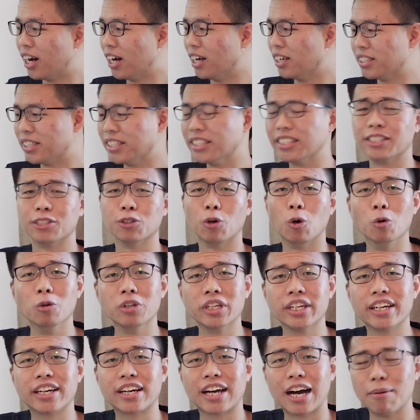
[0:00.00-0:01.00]
since it's
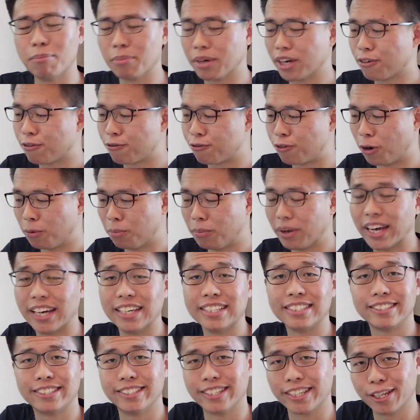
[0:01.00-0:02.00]
only coming from a
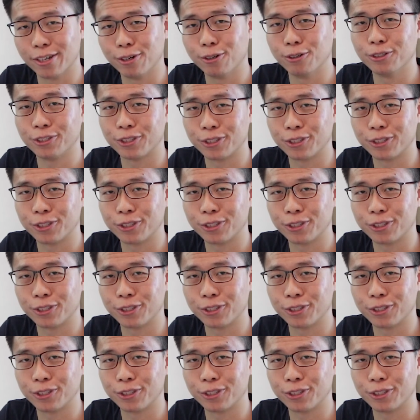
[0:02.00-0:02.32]
single